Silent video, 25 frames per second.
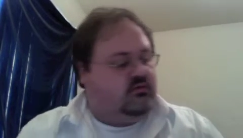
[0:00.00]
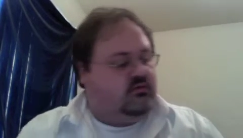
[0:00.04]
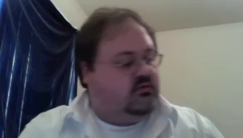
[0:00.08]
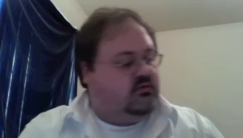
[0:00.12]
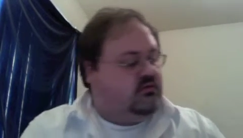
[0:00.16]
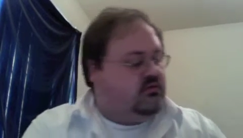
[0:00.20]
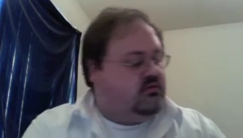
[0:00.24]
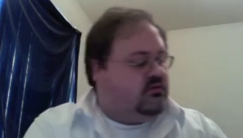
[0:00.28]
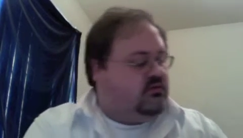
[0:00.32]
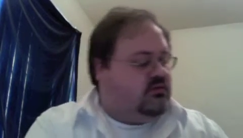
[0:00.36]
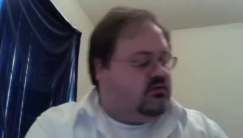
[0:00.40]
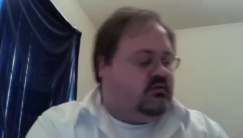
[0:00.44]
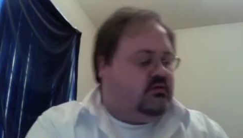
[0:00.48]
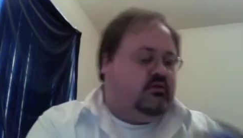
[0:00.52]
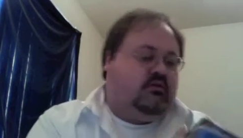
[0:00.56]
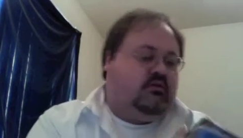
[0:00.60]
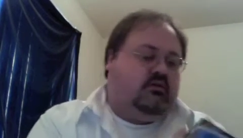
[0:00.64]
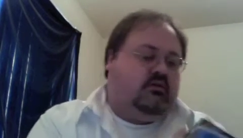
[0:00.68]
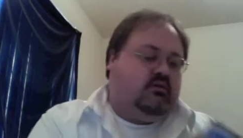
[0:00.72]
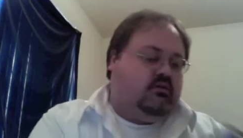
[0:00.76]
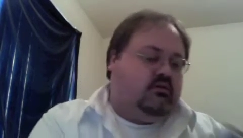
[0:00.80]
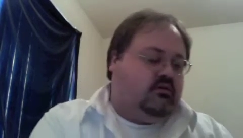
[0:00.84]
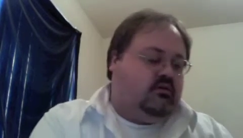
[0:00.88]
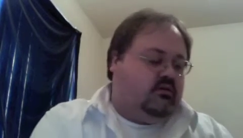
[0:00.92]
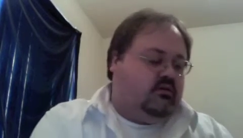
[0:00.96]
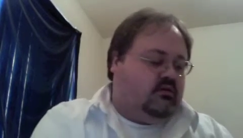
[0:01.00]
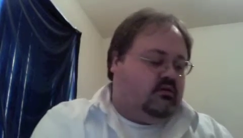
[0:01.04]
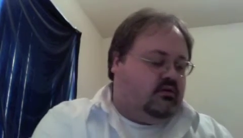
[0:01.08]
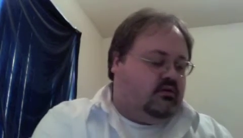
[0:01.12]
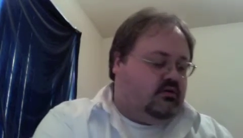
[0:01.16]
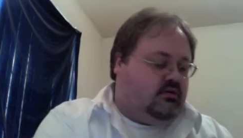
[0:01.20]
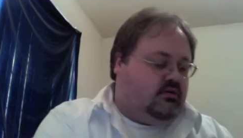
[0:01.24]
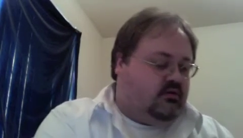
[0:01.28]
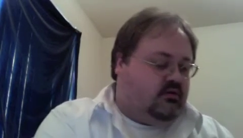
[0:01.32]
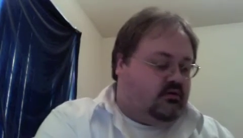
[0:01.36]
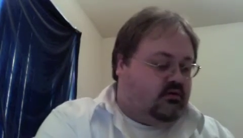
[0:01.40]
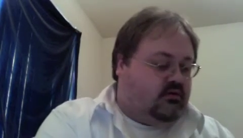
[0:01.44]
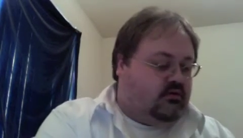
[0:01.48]

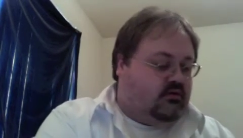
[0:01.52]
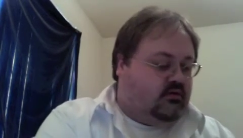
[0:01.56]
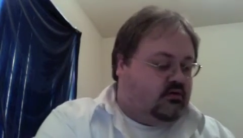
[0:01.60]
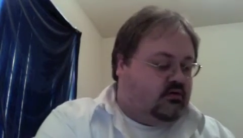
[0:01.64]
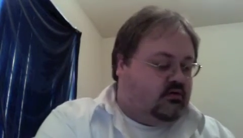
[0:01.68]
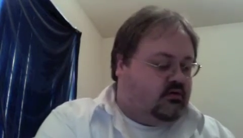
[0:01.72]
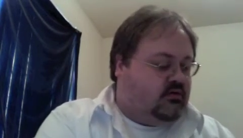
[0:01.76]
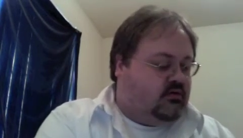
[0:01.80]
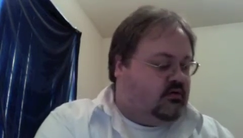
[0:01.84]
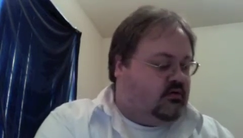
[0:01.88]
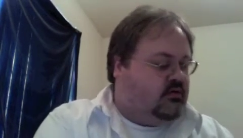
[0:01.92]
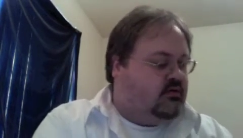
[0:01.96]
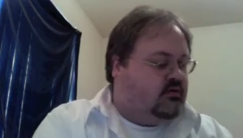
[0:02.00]
No one is speaking in this clip.